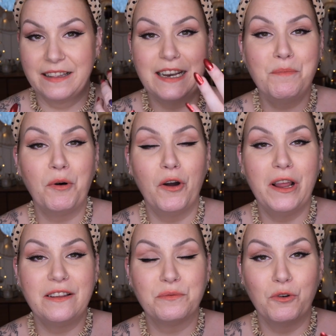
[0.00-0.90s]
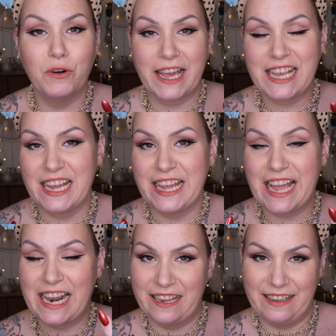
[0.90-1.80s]
The lip oil is more like
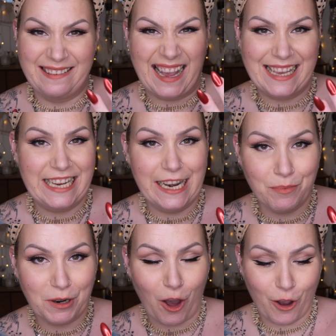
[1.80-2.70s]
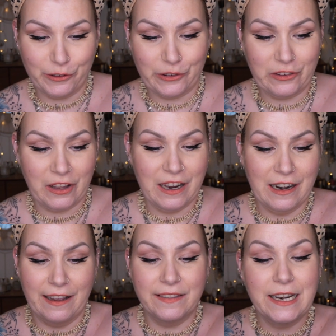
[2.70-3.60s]
a tacky lip gloss,
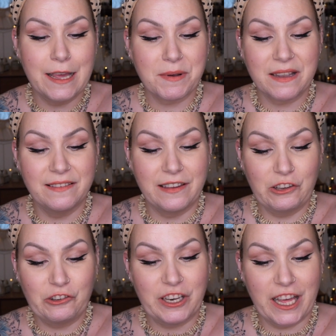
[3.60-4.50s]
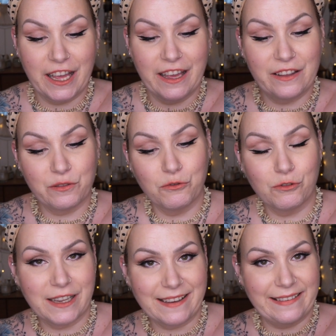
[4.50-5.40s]
and the lip conditioner is
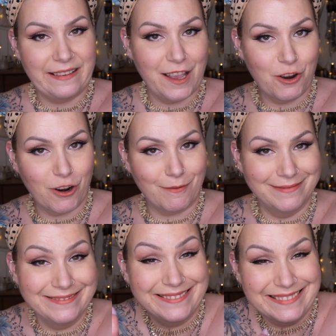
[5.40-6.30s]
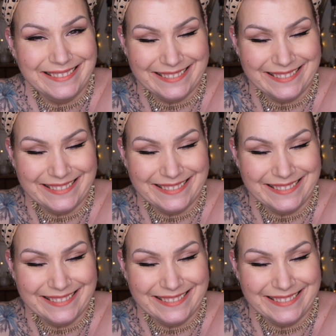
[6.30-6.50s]
more like a serum.